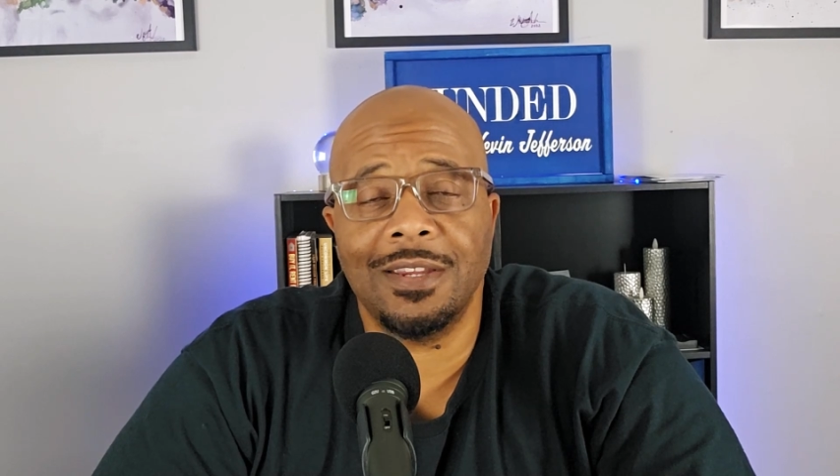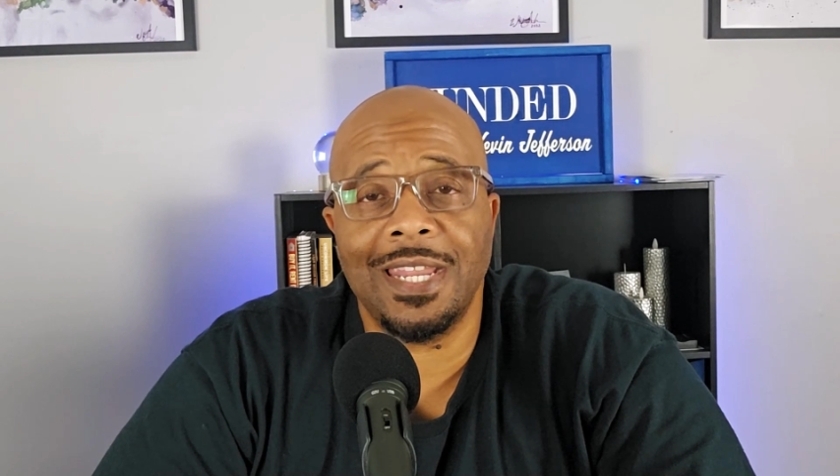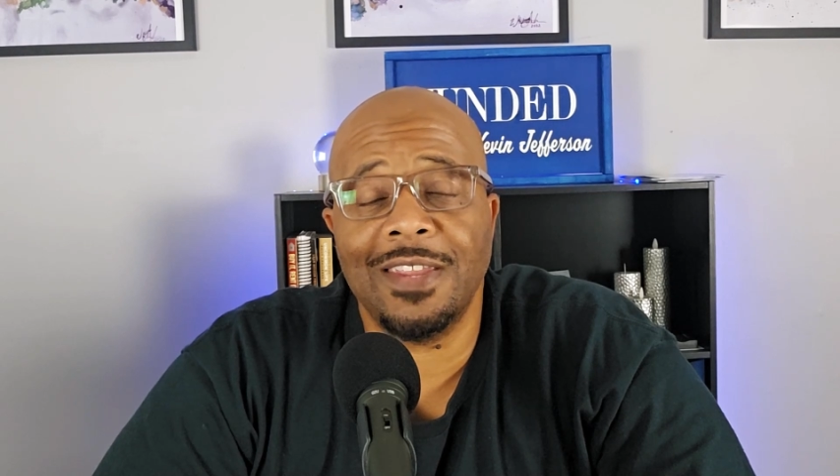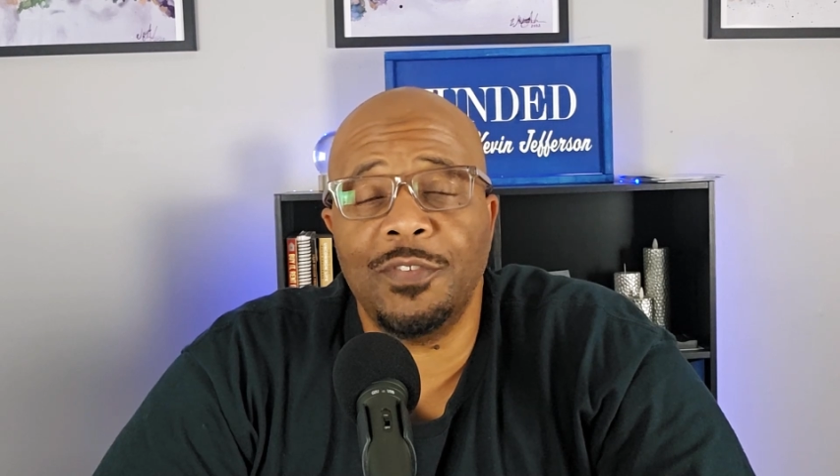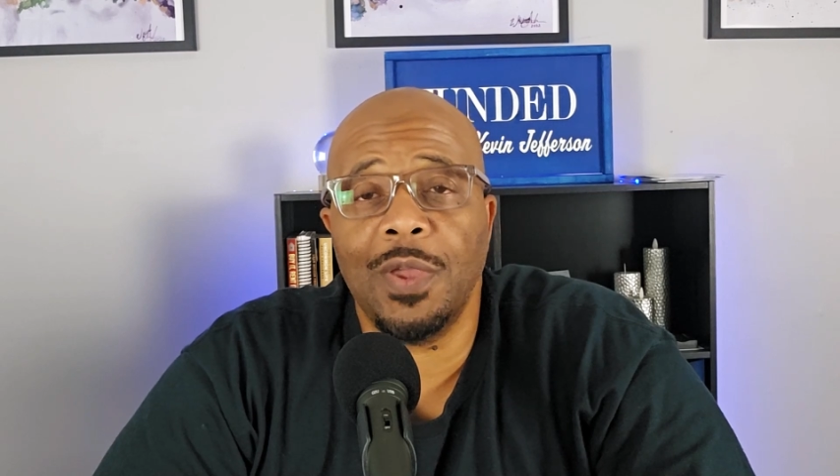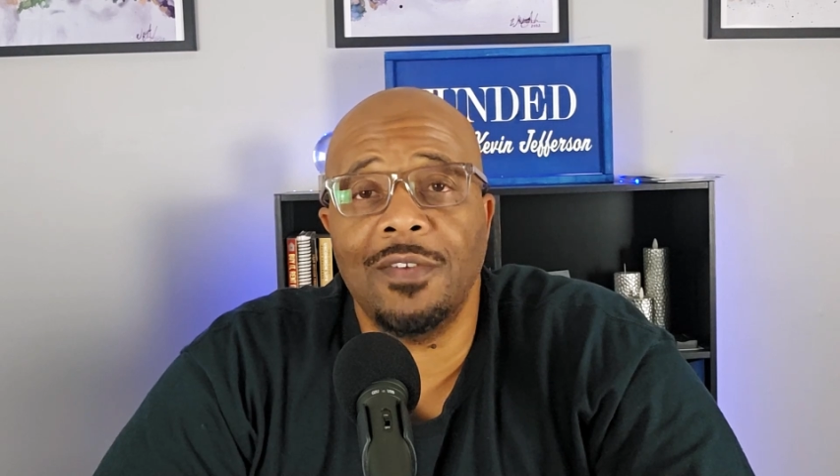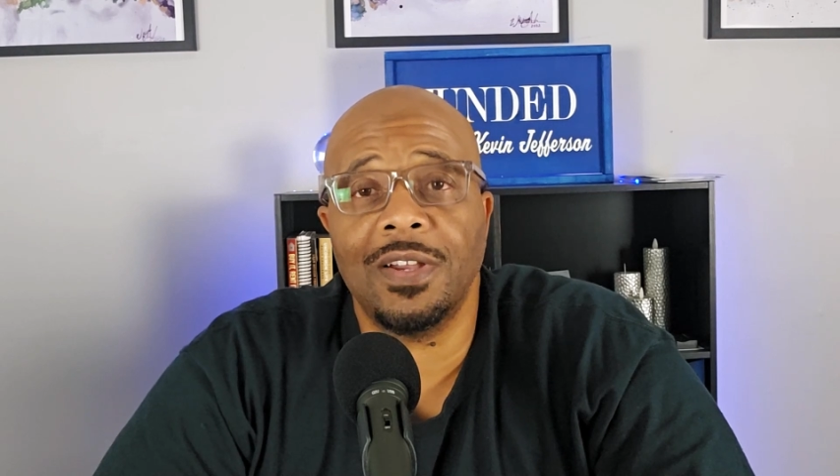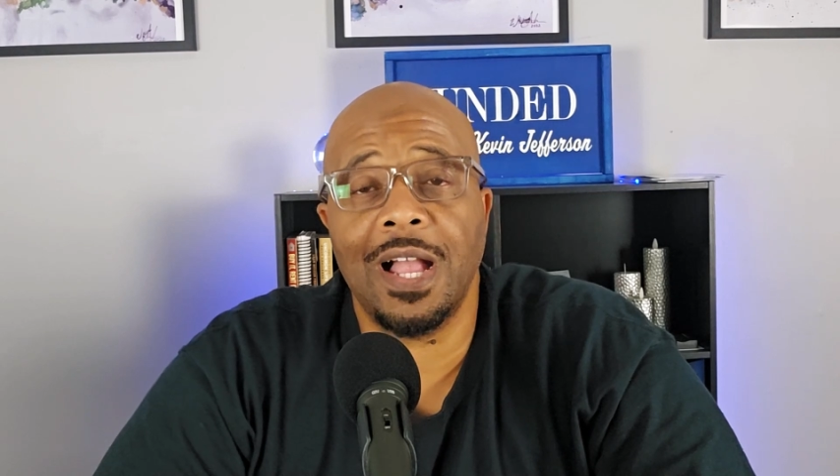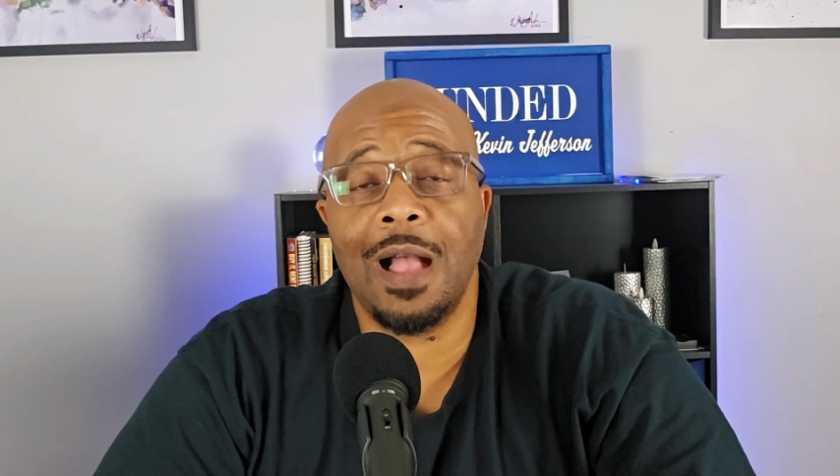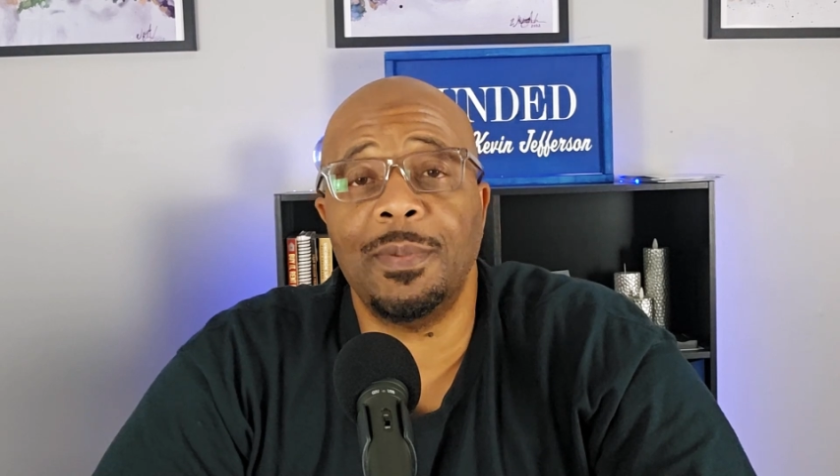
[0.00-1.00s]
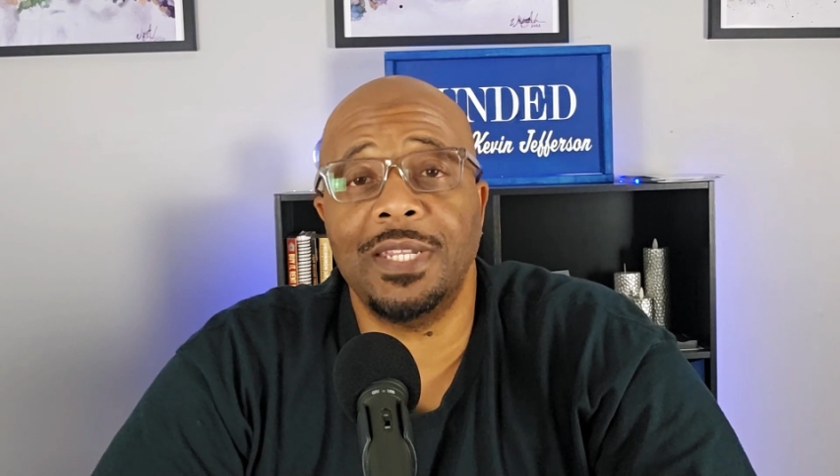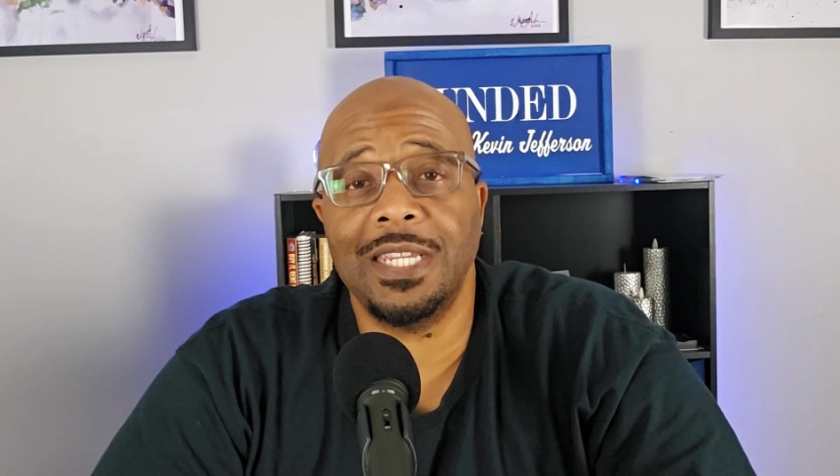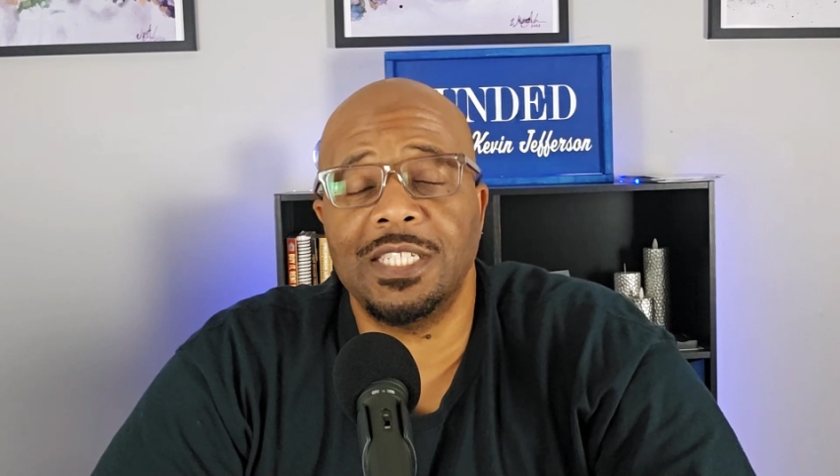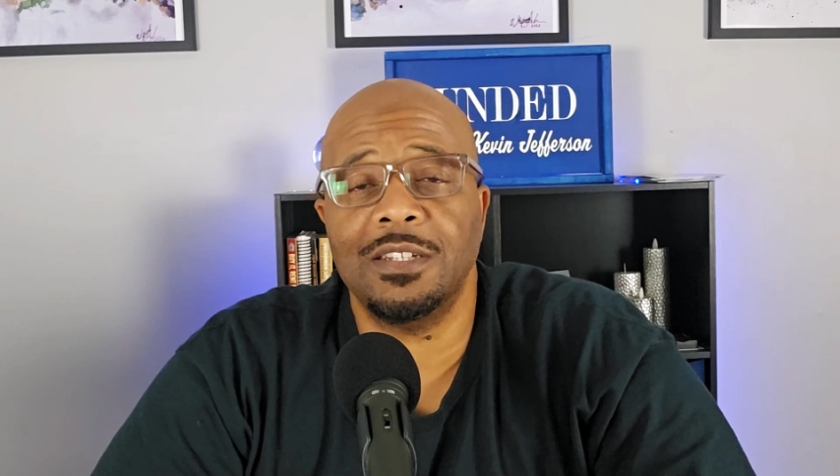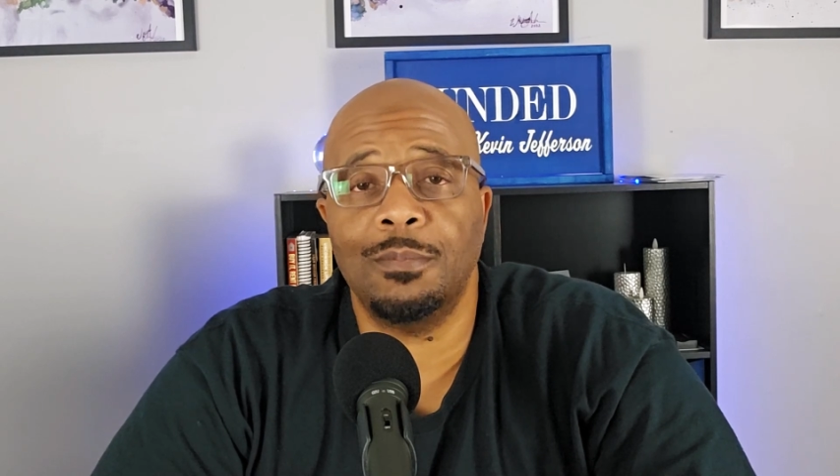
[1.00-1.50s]
And if you have a
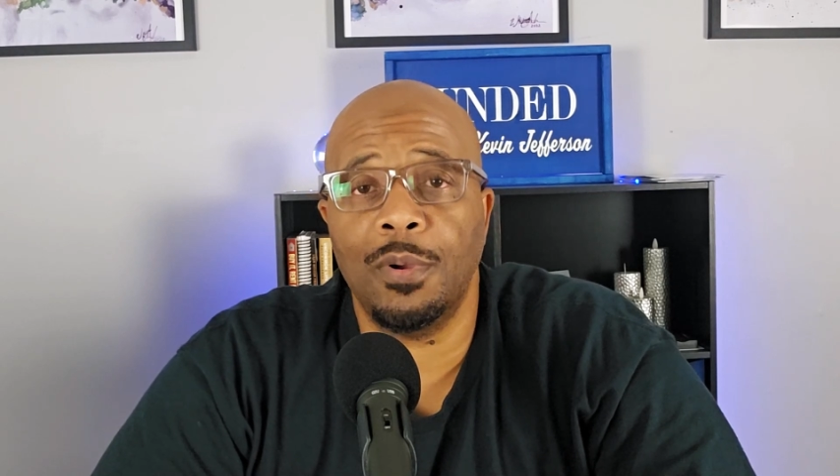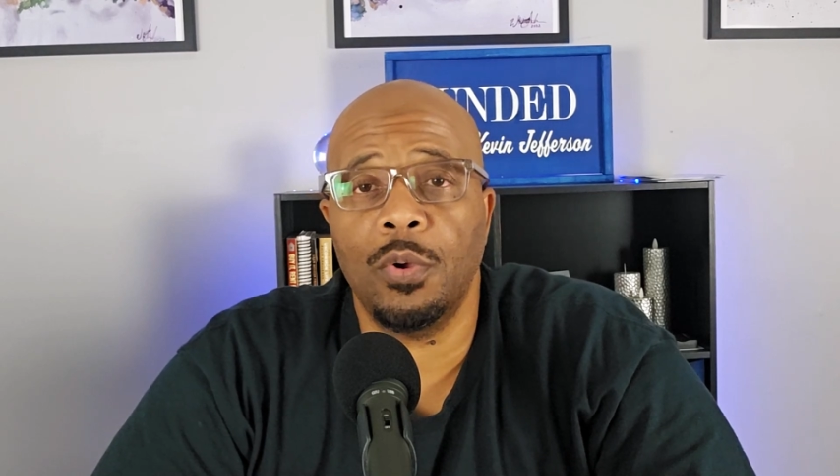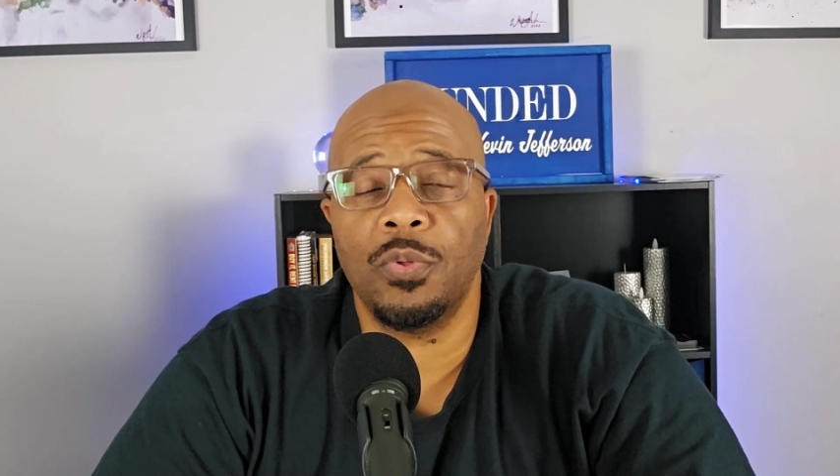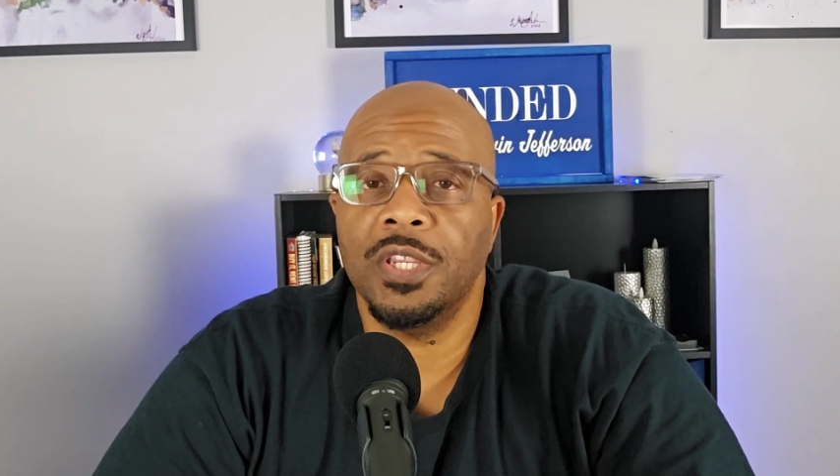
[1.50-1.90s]
combination of both,